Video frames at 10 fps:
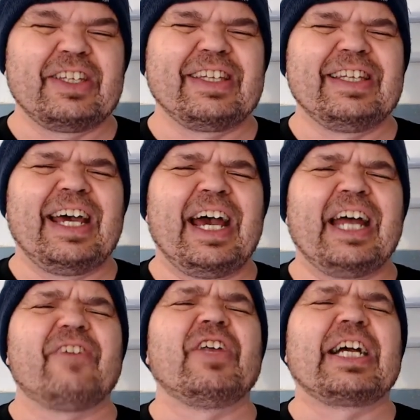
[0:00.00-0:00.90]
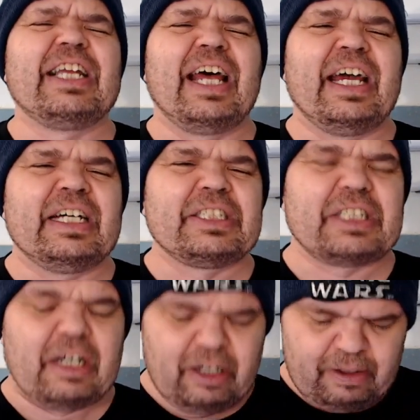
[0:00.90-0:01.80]
head of the clans
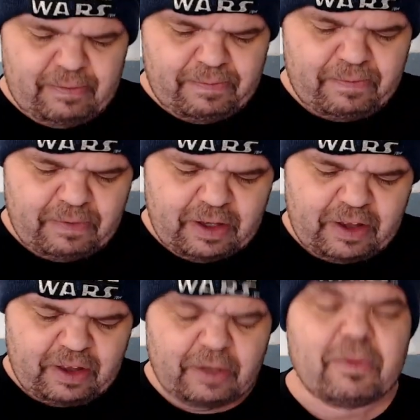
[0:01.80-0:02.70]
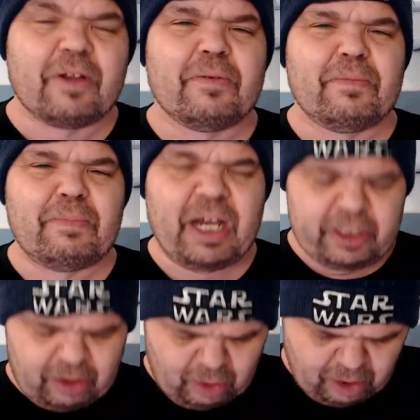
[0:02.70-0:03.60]
of the
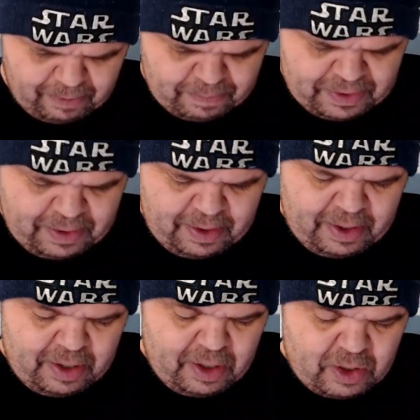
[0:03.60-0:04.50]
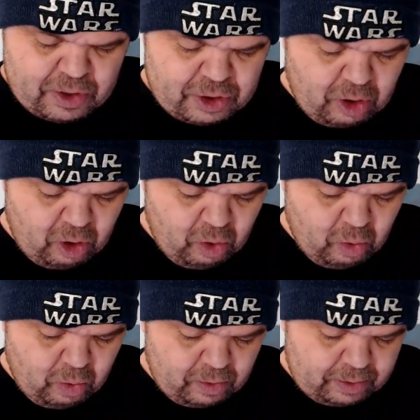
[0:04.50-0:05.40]
Mandalore.
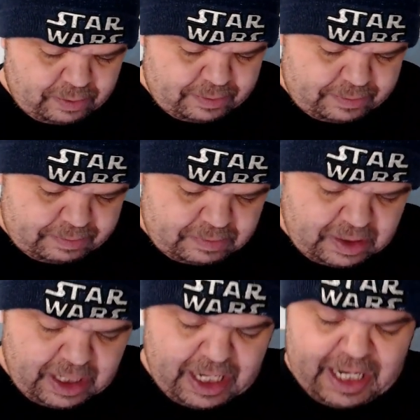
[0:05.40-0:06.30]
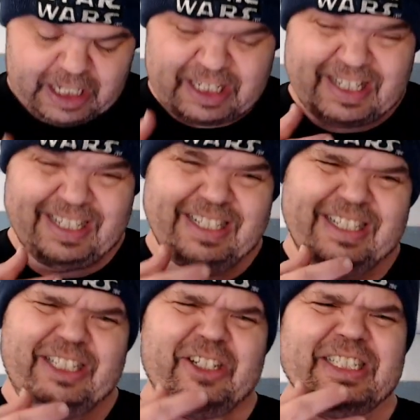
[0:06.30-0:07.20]
So, and
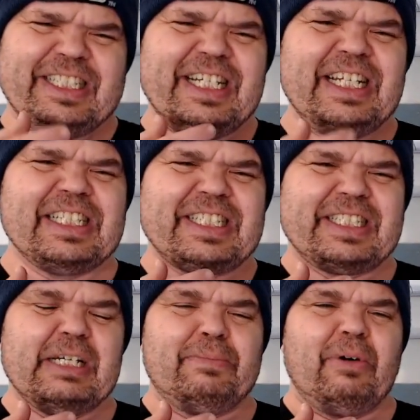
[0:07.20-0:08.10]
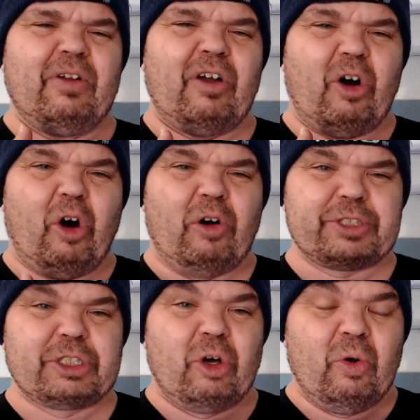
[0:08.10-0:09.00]
you can see the symbol
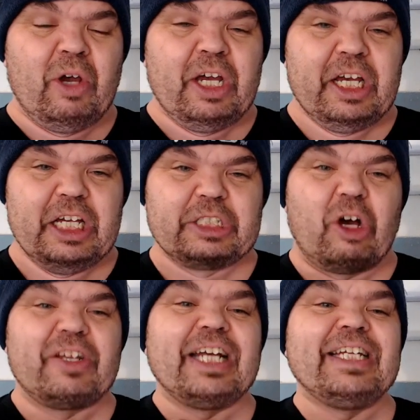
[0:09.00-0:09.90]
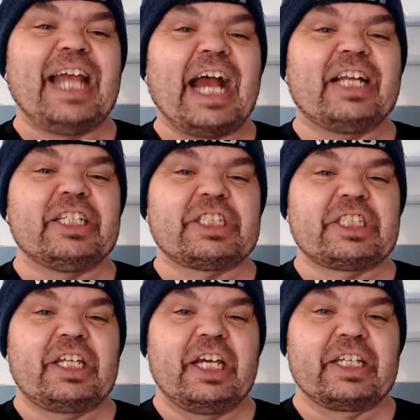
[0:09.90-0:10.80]
also is on that necklace
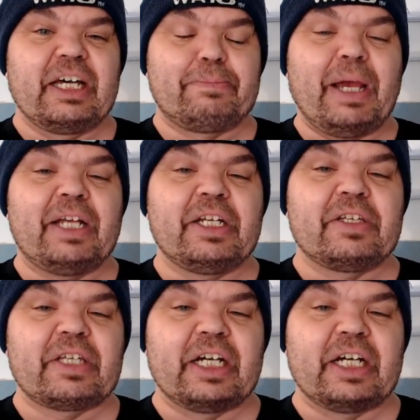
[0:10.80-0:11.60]
thing, that pendant that